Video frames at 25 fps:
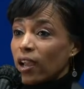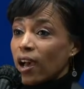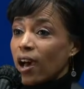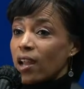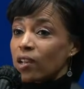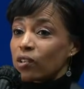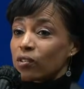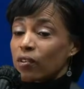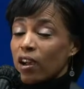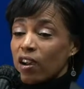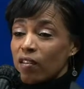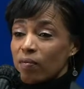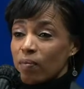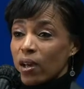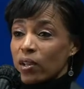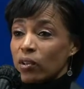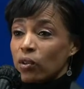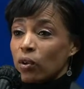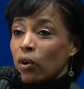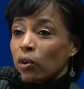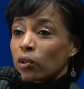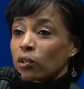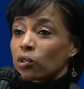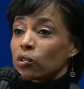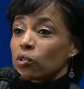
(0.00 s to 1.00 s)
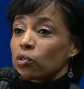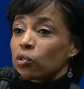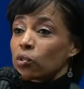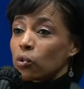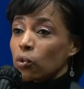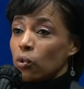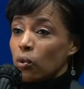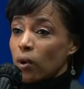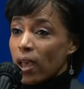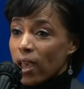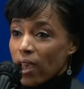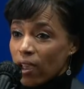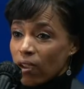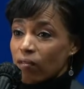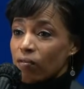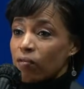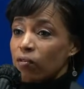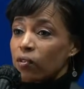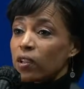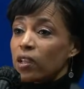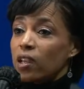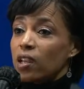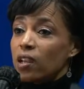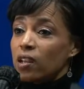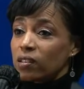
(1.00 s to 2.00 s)
I drive my daughter to school
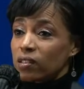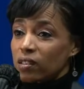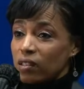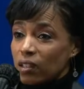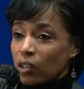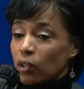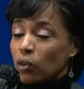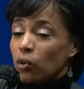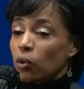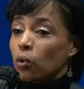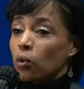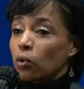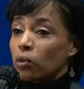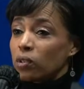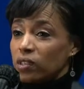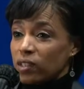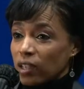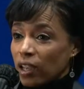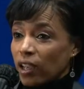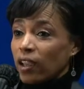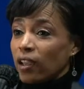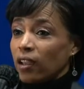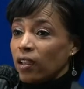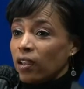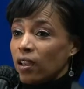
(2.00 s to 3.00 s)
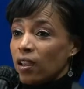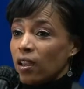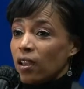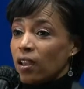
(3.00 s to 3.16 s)
every single day